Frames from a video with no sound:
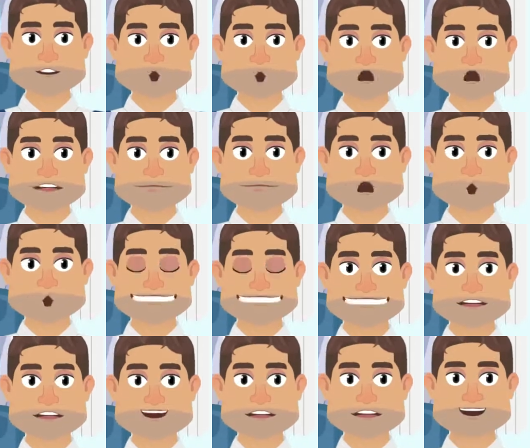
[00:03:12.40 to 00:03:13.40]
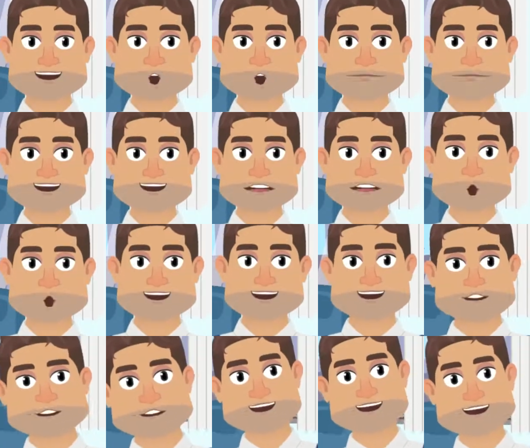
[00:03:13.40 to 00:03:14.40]
worth noting that this method
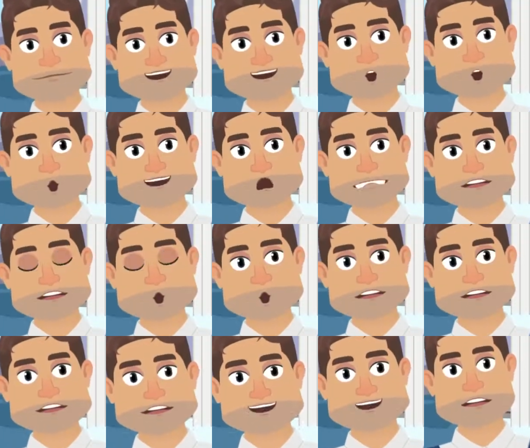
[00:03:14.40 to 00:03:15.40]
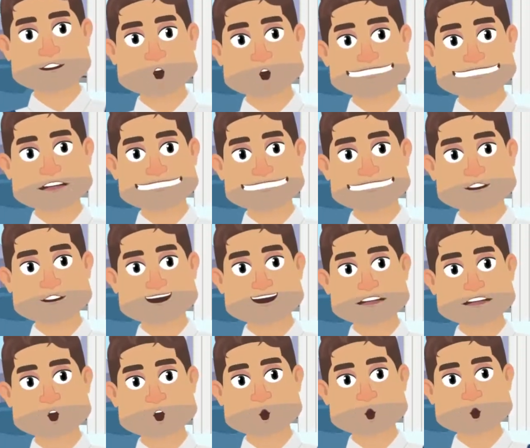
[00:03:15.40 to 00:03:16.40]
does not address one of the three main
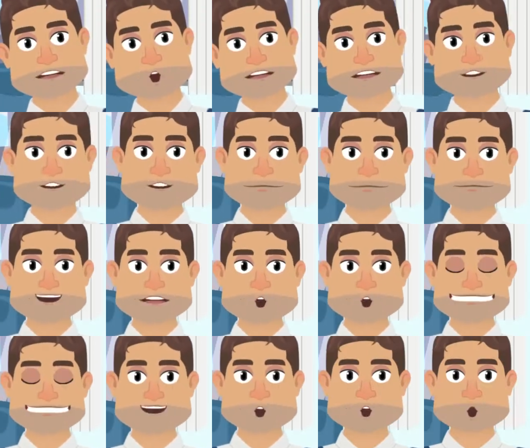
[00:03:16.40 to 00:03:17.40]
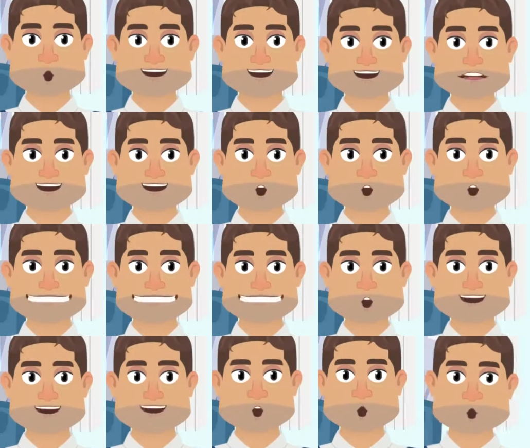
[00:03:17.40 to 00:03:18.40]
sections: the branch line, the
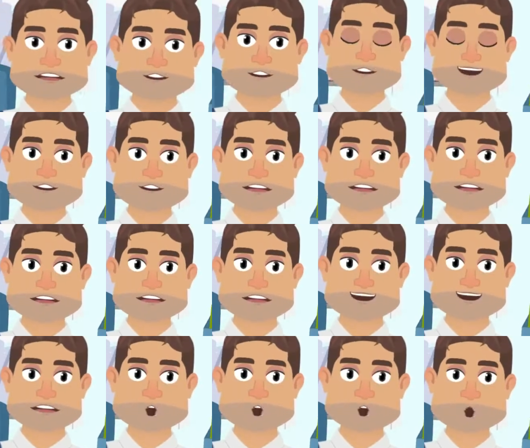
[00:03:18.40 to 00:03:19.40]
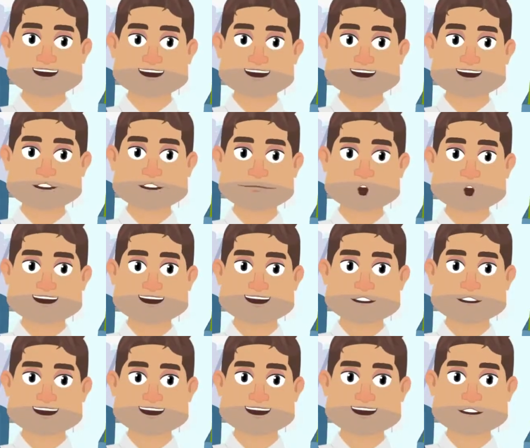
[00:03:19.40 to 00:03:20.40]
drain section connecting the fixture to
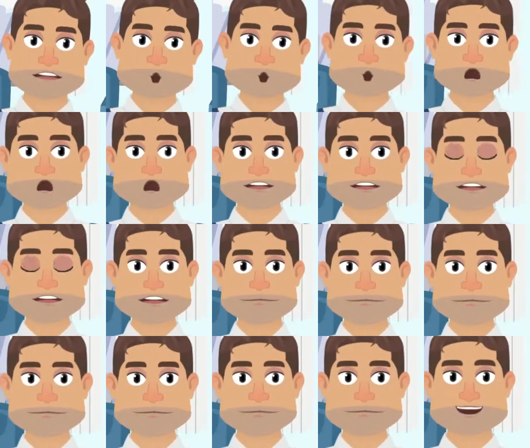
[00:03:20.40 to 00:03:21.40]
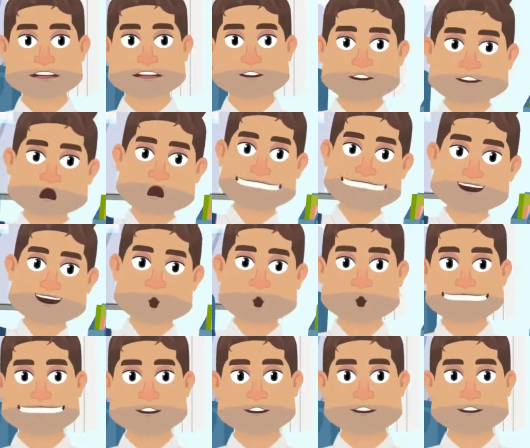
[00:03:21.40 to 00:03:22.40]
the vertical line. And
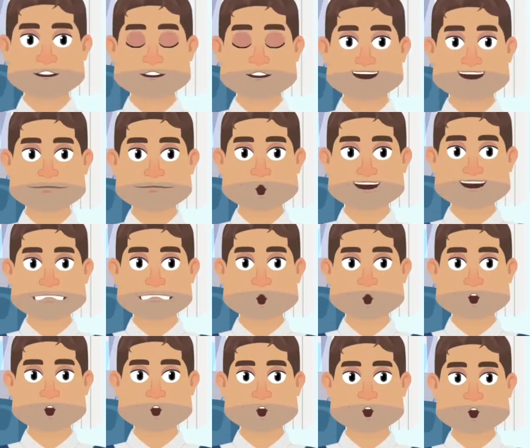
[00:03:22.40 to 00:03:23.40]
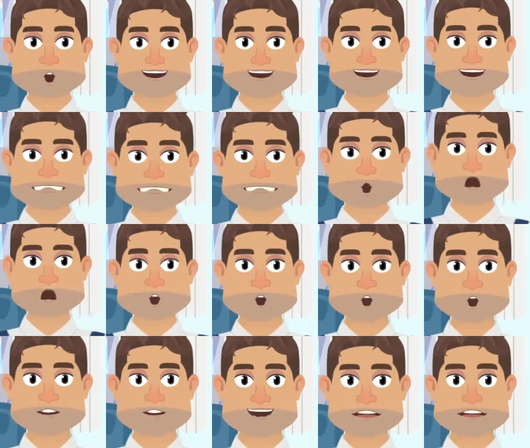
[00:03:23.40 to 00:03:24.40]
finally, number four, what
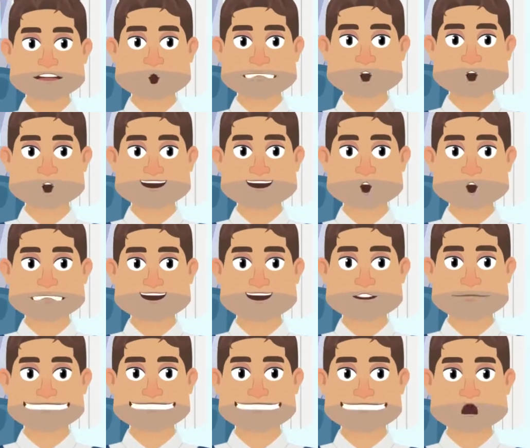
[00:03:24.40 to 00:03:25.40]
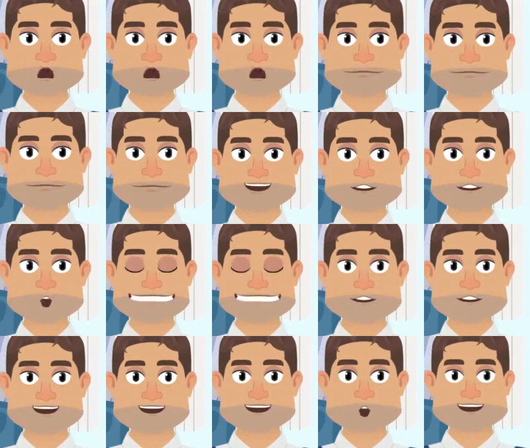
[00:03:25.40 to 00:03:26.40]
are some of the risks involved in
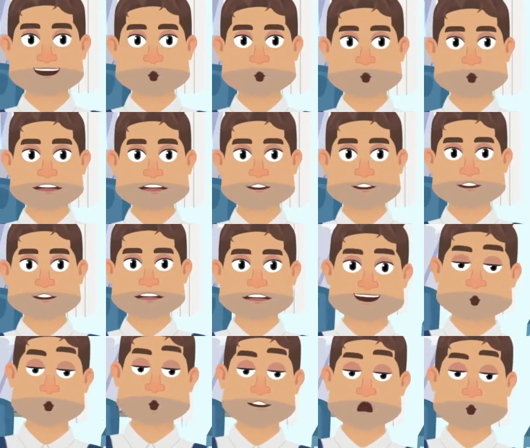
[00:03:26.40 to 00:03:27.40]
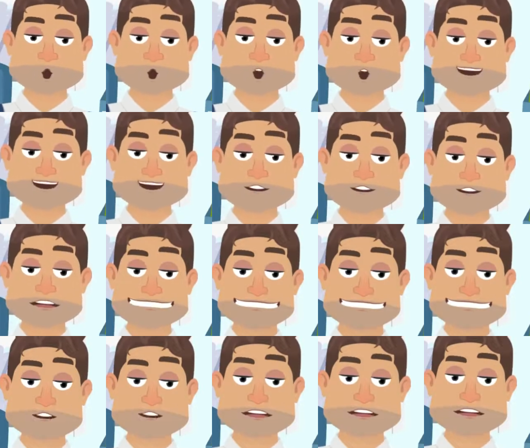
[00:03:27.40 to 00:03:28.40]
hydrojetting? Now, some risks
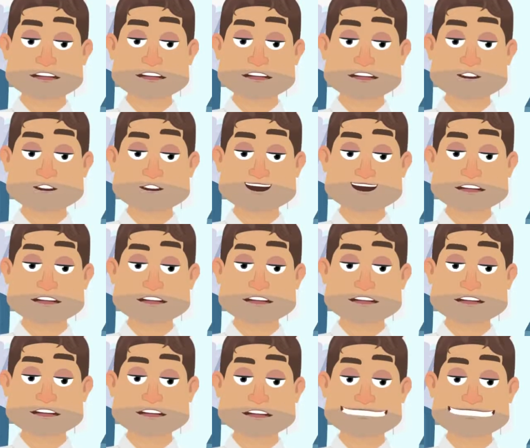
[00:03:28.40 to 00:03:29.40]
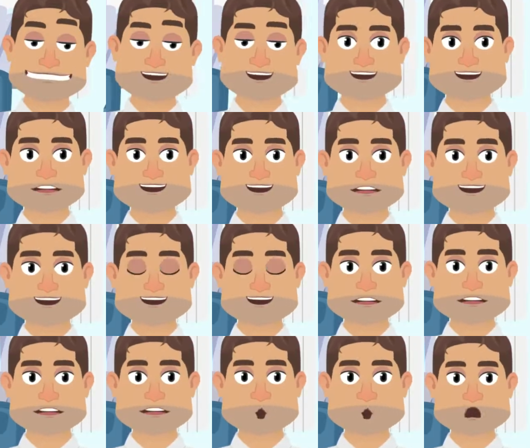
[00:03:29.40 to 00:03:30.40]
include one, leaks. If the
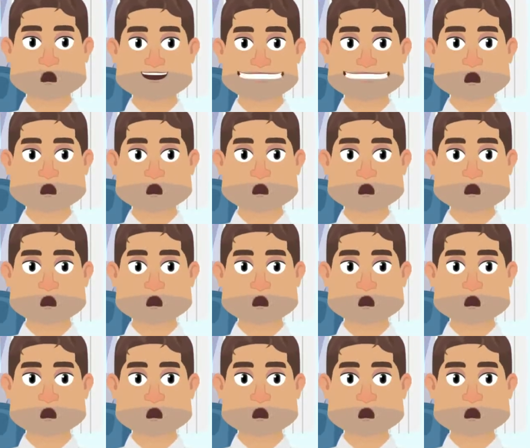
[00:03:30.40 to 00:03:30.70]
pipe is already